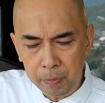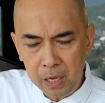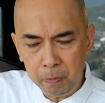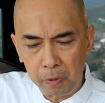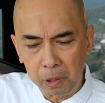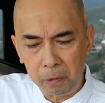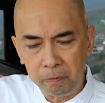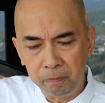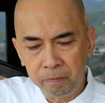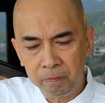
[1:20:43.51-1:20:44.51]
people.
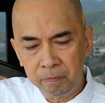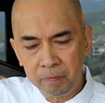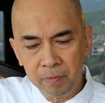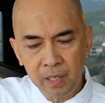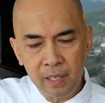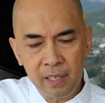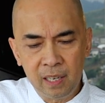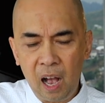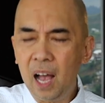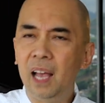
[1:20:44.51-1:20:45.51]

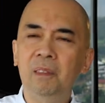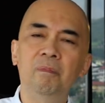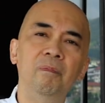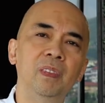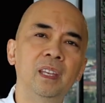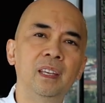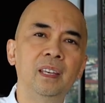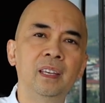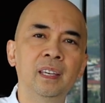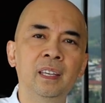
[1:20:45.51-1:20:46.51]
God
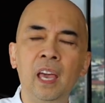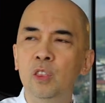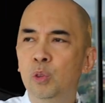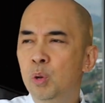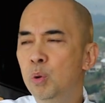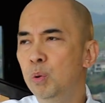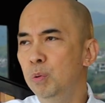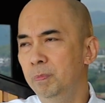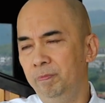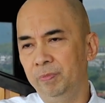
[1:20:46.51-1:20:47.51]
can
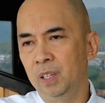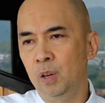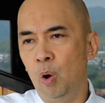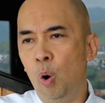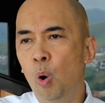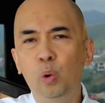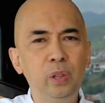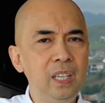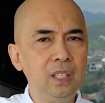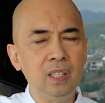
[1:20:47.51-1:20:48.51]
do all
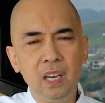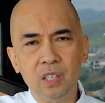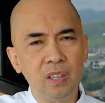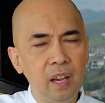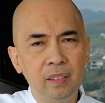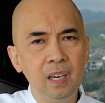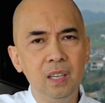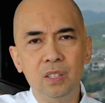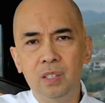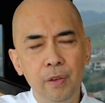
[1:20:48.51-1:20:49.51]
these things.
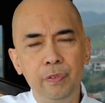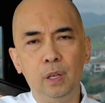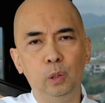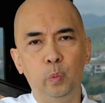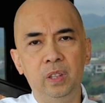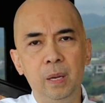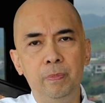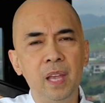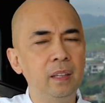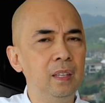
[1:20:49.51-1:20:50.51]
Nothing is difficult with
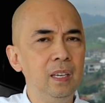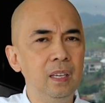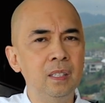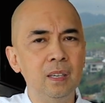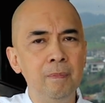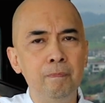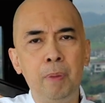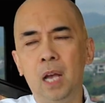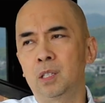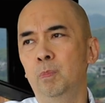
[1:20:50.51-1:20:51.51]
him. Nothing is
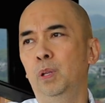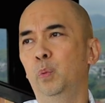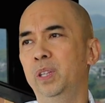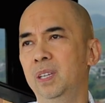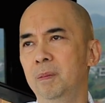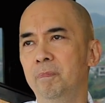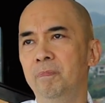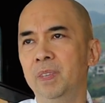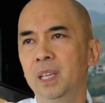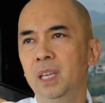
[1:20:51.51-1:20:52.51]
impossible with him.
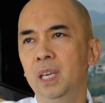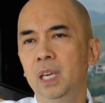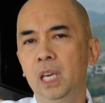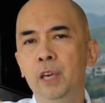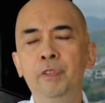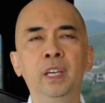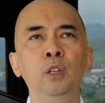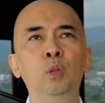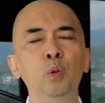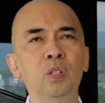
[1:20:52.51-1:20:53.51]
If he
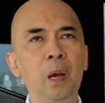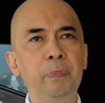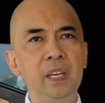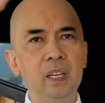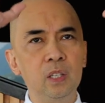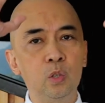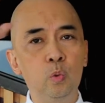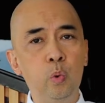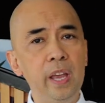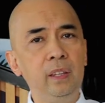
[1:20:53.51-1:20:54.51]
could do something as
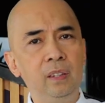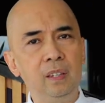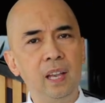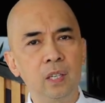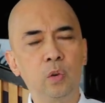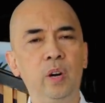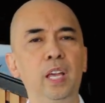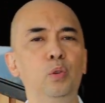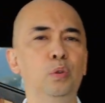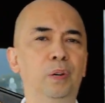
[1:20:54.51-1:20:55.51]
great as
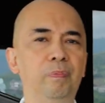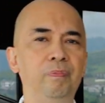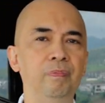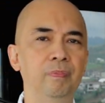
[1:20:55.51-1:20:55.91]
creation,